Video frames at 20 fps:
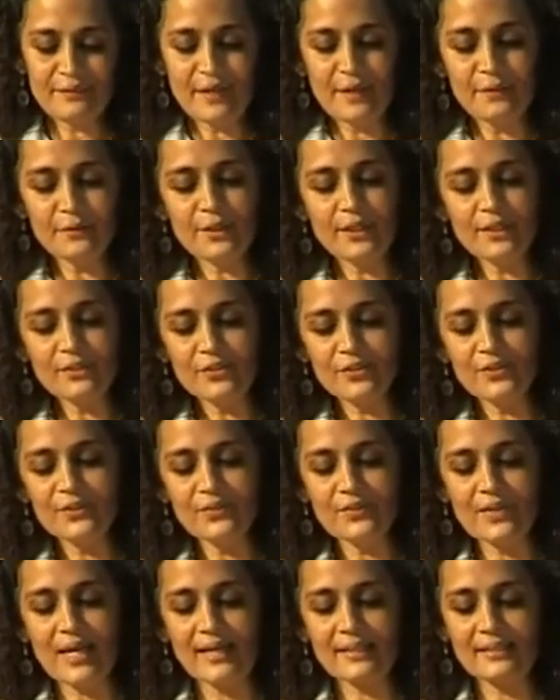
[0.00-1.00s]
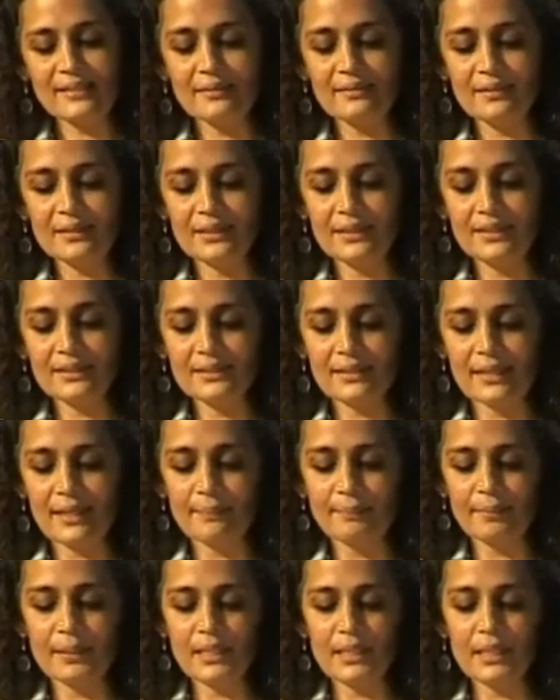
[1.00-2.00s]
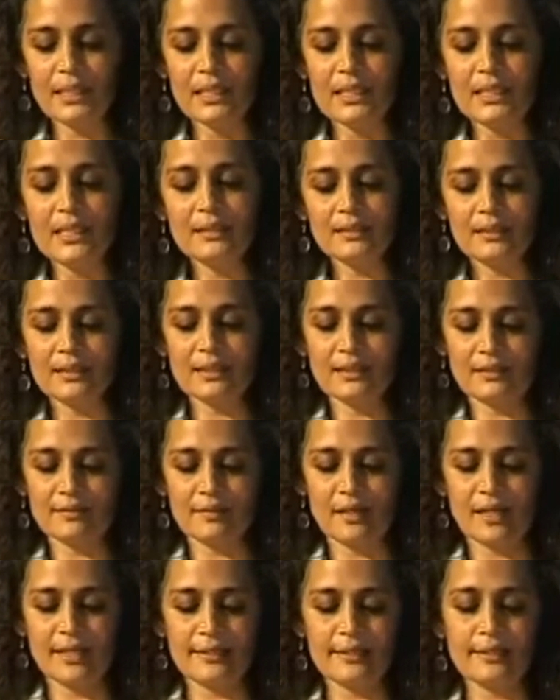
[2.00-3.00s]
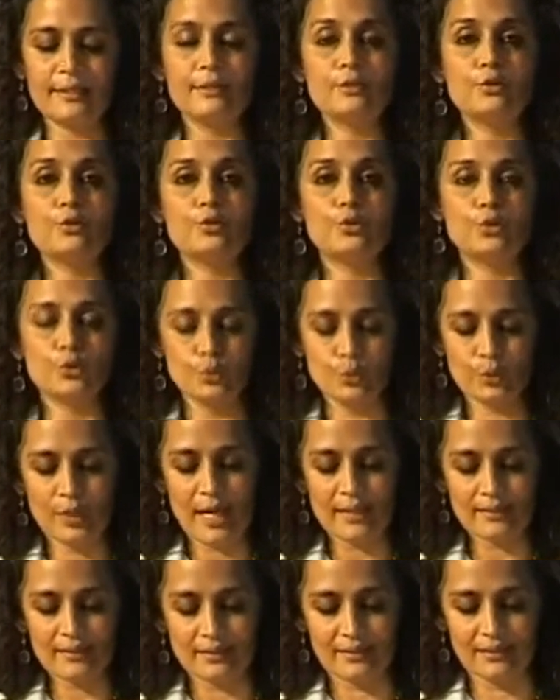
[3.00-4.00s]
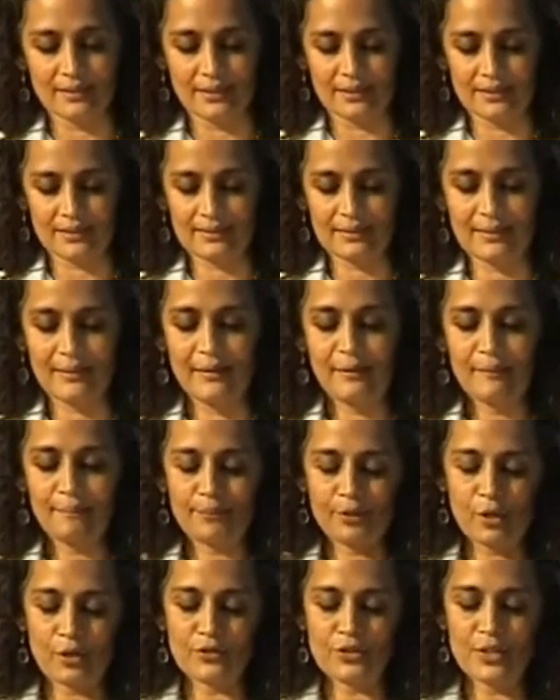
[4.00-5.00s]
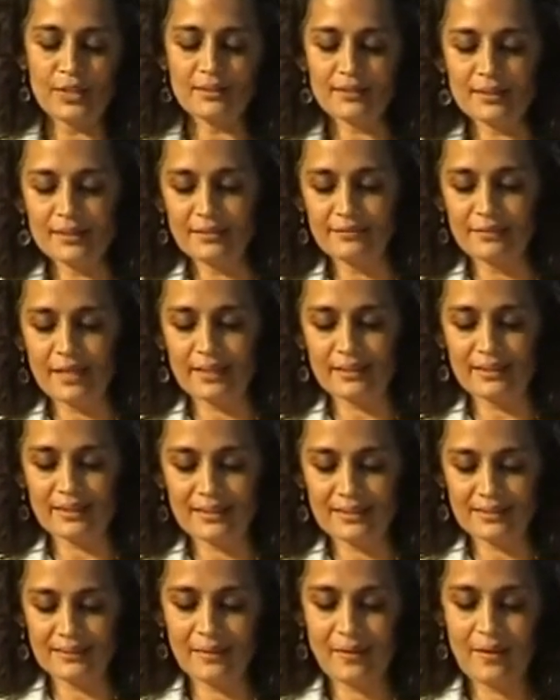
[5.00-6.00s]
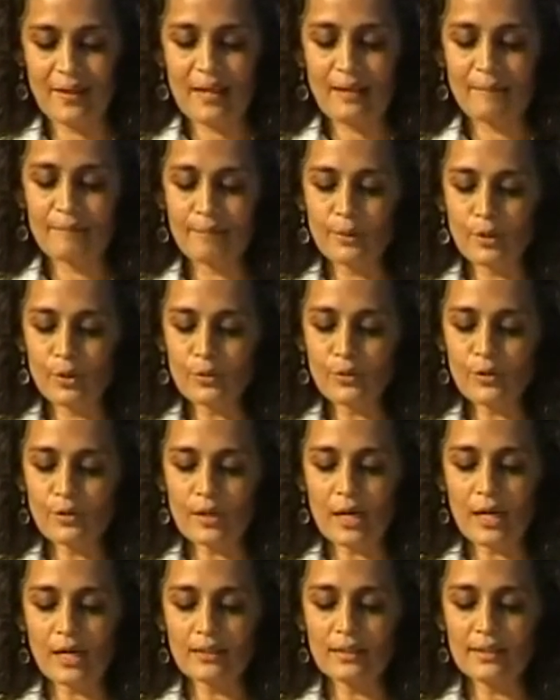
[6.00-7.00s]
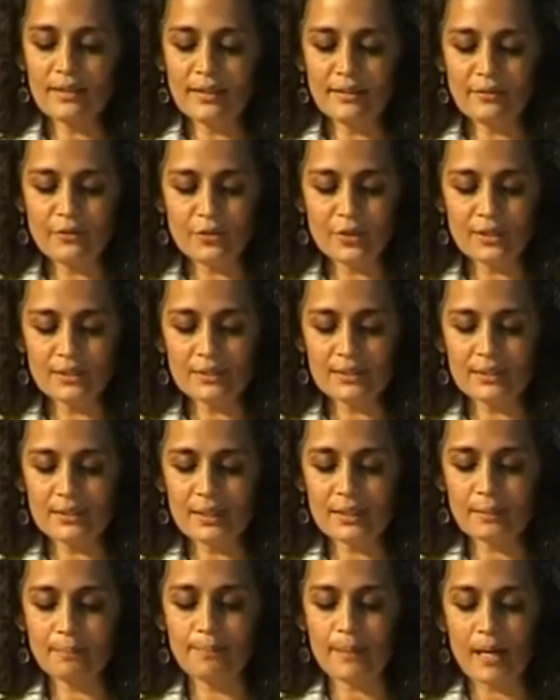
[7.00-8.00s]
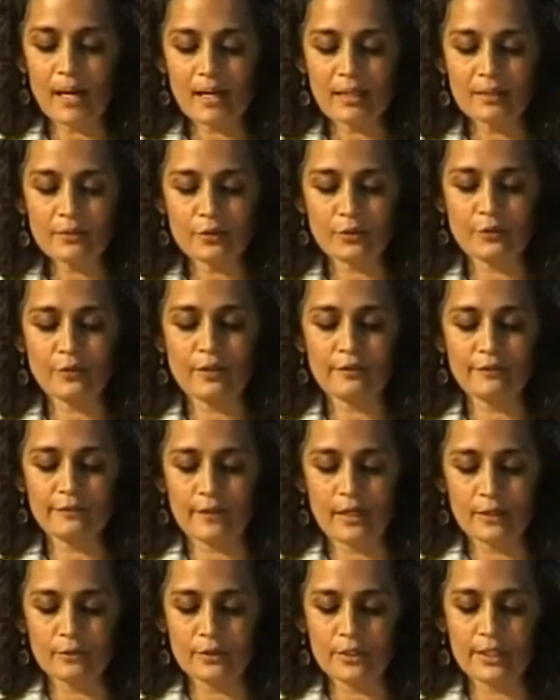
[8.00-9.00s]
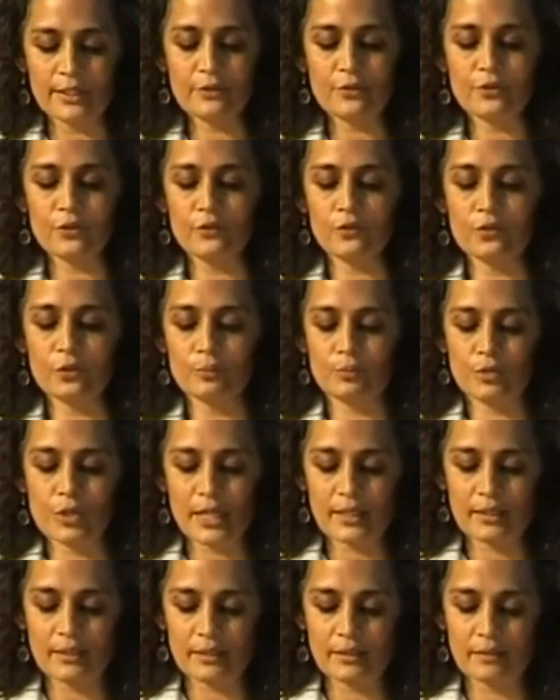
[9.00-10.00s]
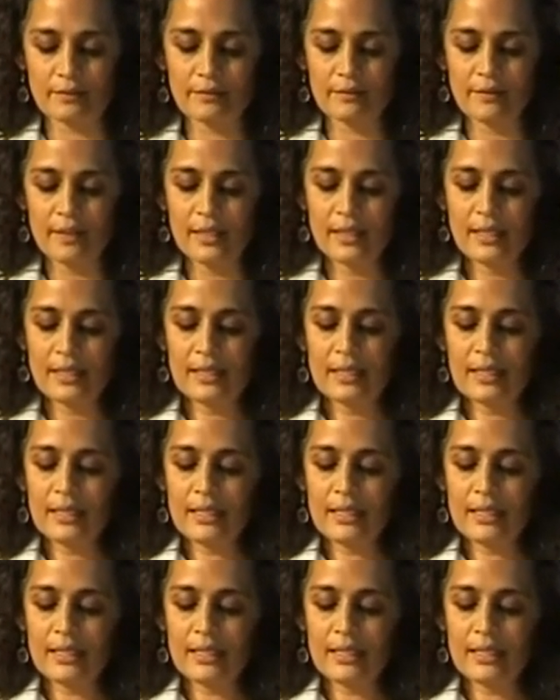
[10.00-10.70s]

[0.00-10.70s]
The Foundation's activities can be neatly divided into two categories, projects and events. Both are an intrinsic part of the Foundation's objective